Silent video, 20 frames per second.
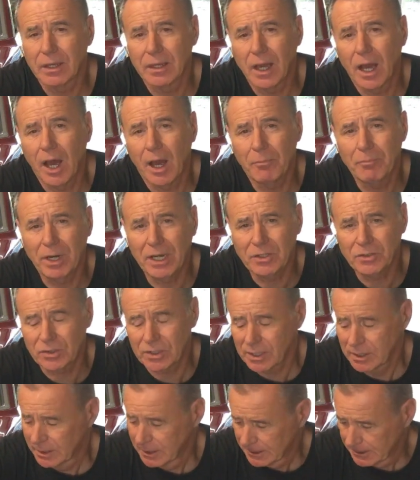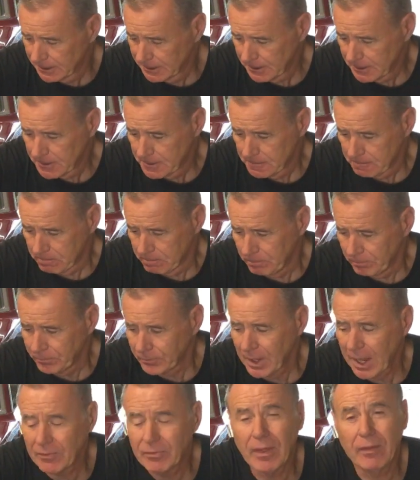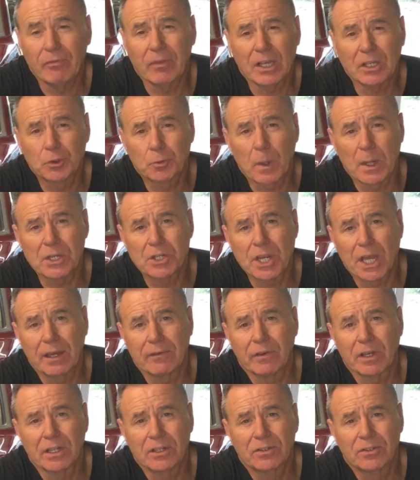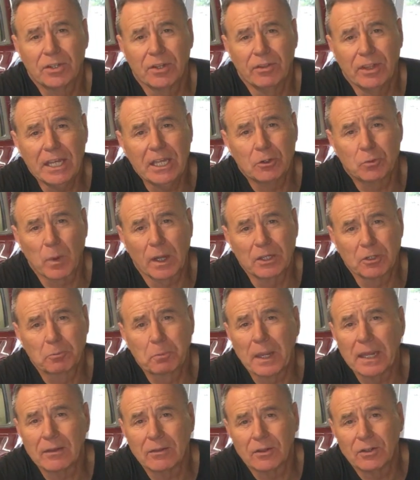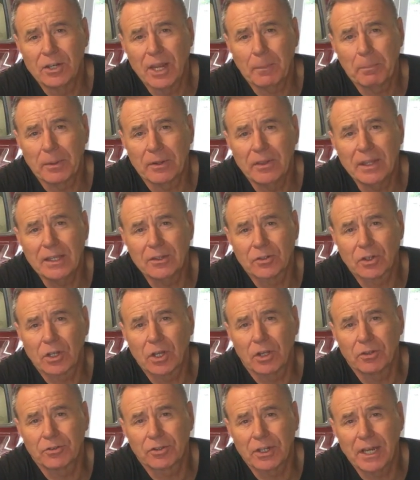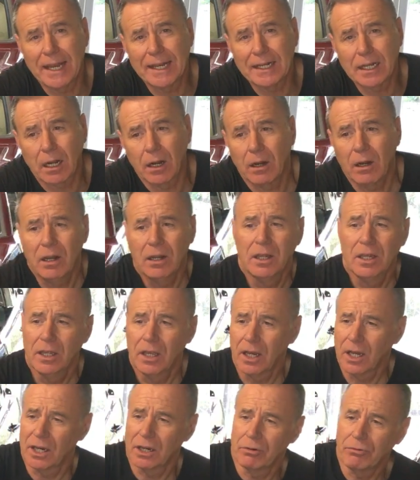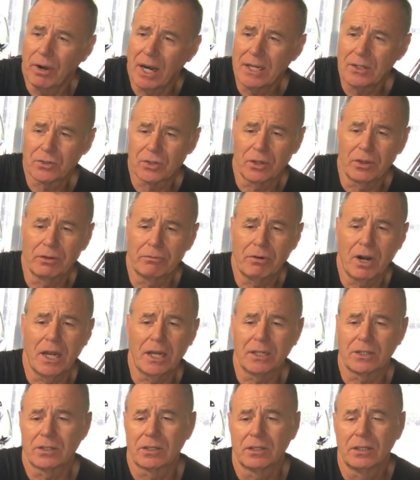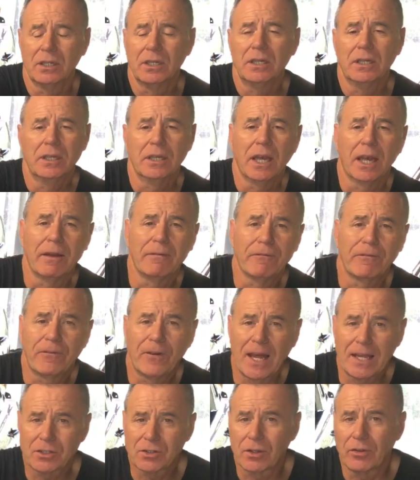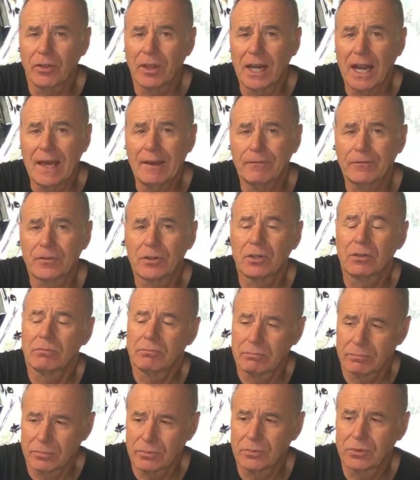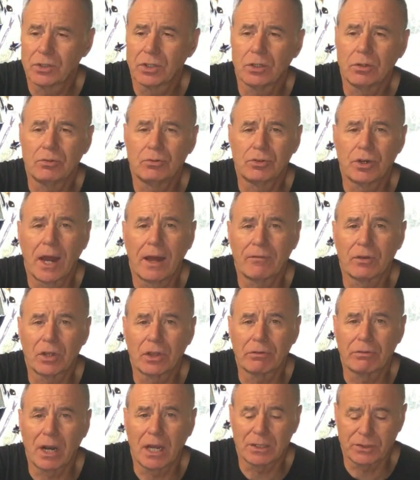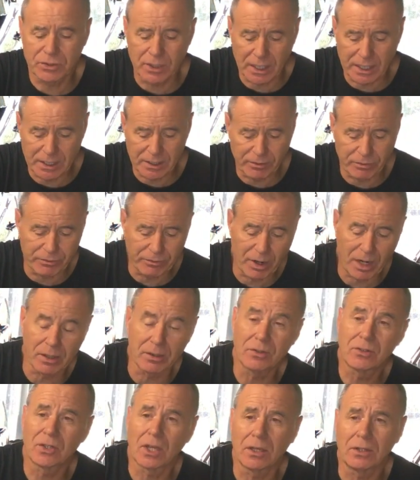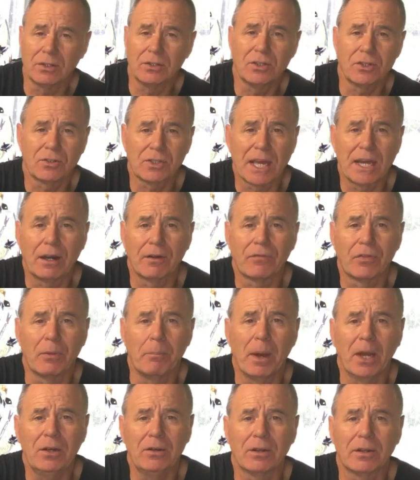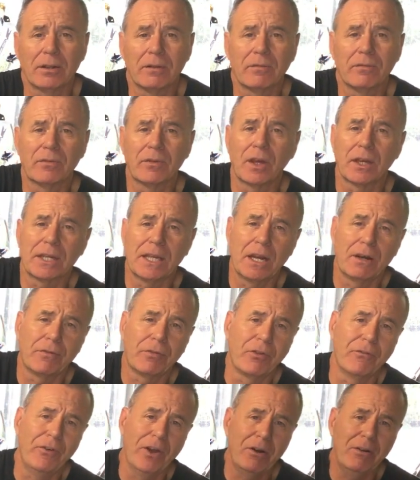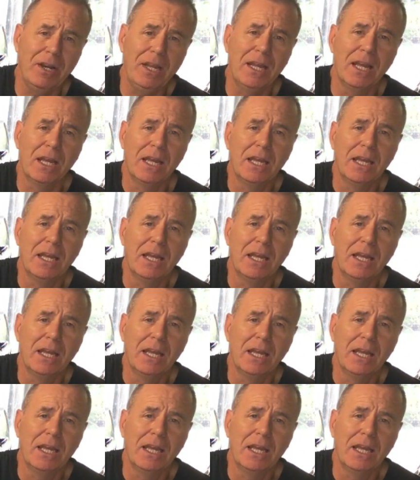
armrest, and then they switch over to these ones being the dip, and these are continental, raise on the right and flat on the left to drive on the right side of the road. So you just get off the boat, get off the ferry